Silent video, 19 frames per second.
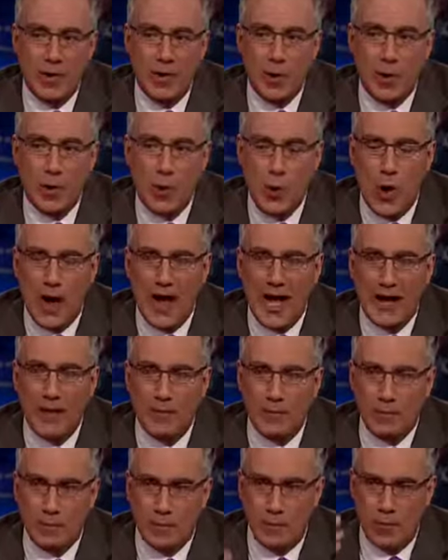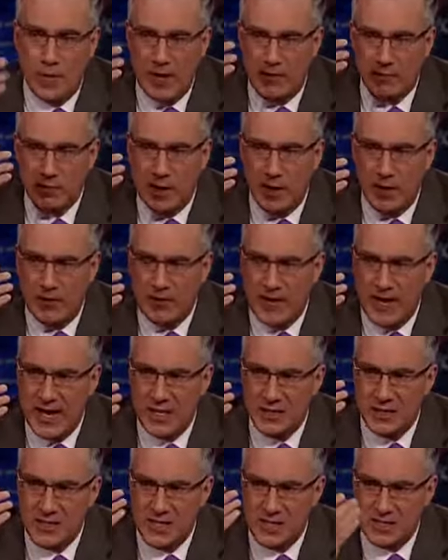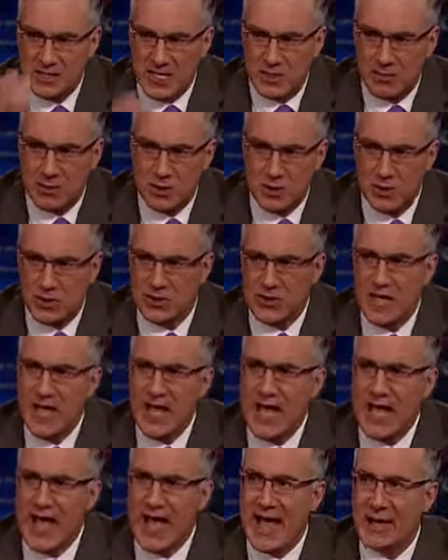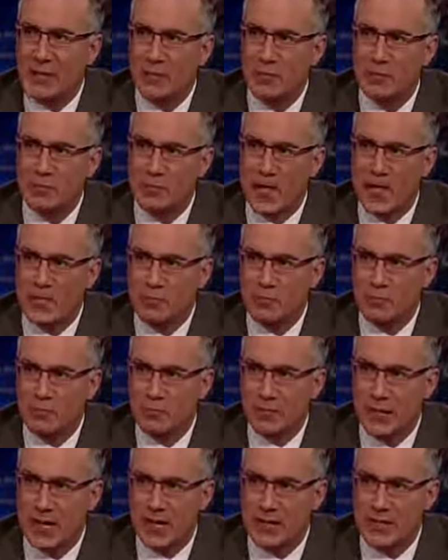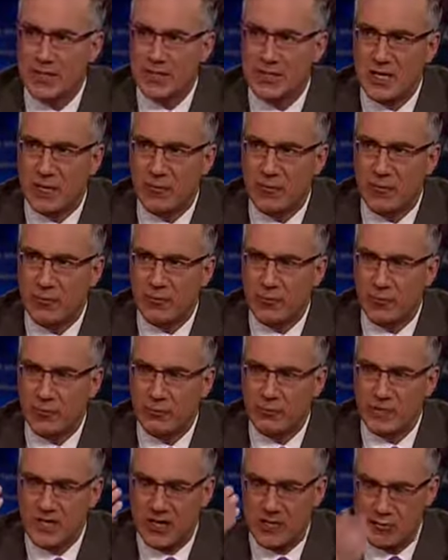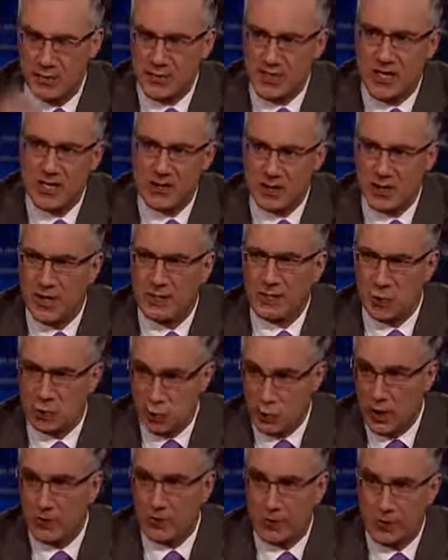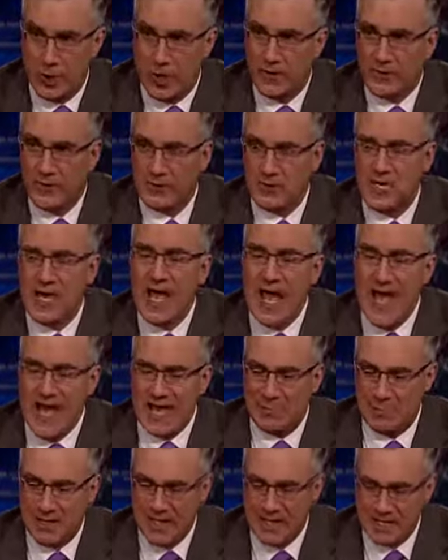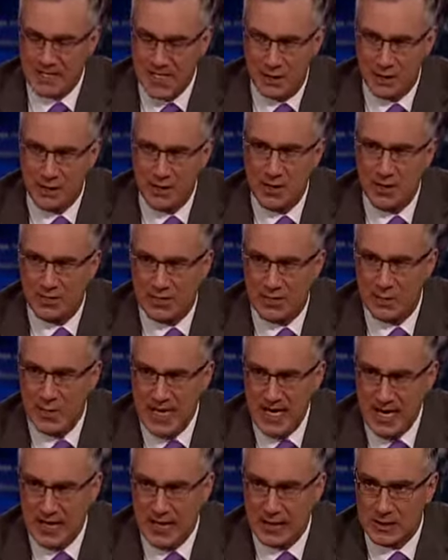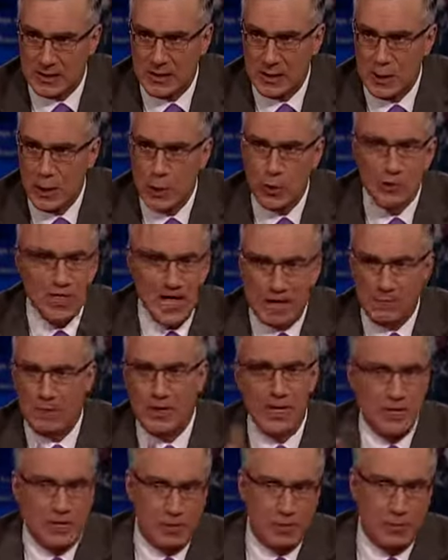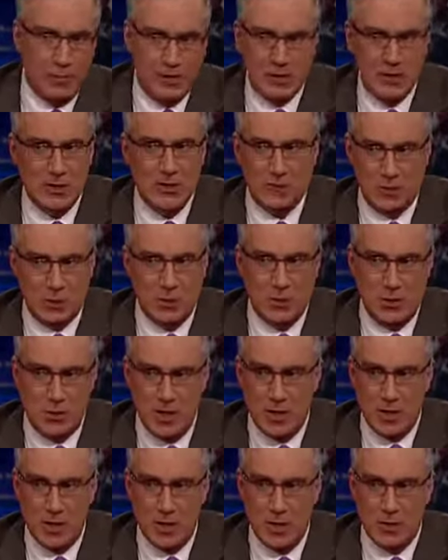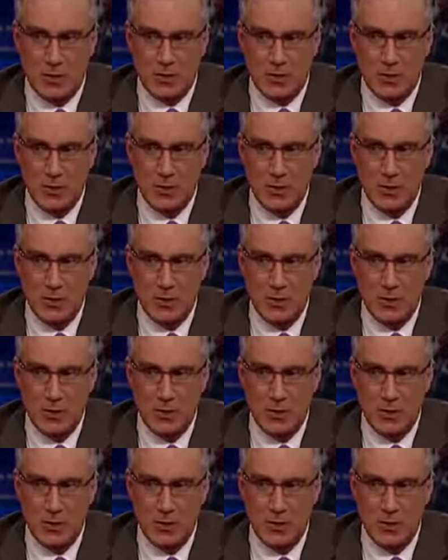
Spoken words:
who I've thought of as intelligent and self-possessed enough to run for office and be intelligent enough to be in it, who's not been in the business for 30 years.